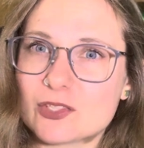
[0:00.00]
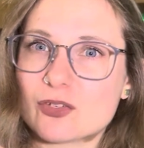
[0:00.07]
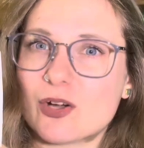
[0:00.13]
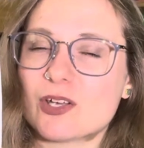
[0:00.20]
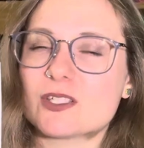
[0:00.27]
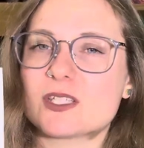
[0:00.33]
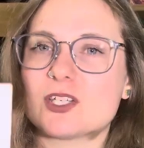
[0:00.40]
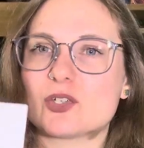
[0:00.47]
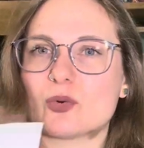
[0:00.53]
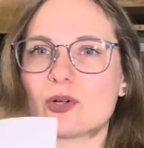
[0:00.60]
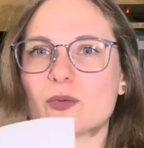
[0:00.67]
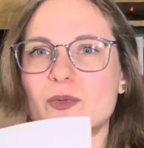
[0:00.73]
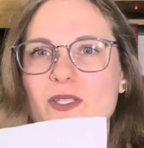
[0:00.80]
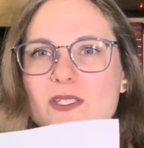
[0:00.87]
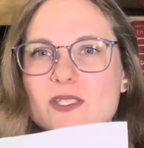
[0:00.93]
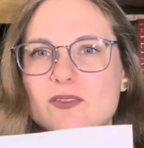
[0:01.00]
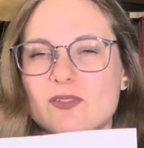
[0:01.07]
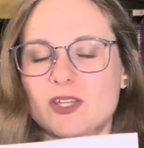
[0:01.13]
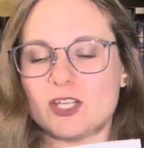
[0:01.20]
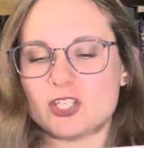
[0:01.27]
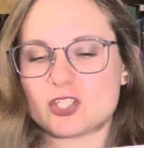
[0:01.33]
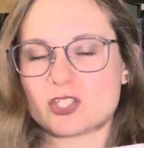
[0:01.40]
cross-stitch ornaments
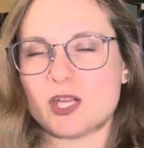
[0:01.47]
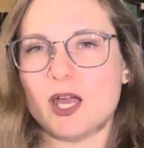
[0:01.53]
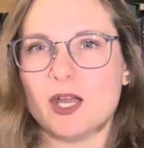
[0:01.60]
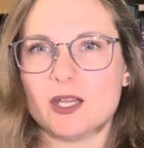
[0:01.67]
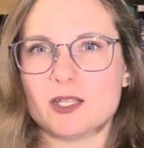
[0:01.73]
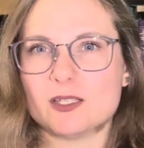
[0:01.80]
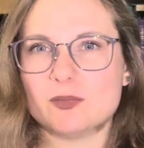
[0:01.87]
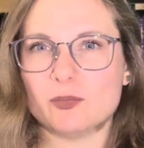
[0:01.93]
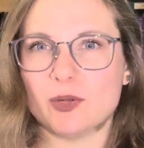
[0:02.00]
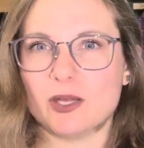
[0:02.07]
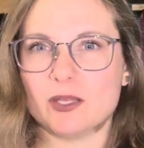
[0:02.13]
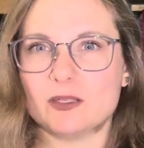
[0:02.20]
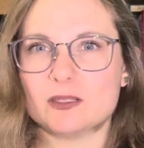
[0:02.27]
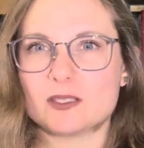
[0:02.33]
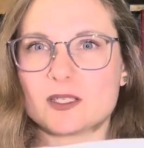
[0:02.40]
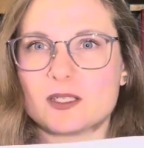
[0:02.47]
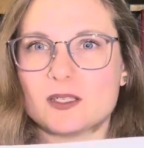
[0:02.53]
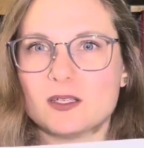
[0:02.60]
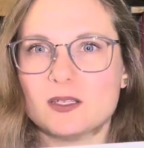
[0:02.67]
finished on it, but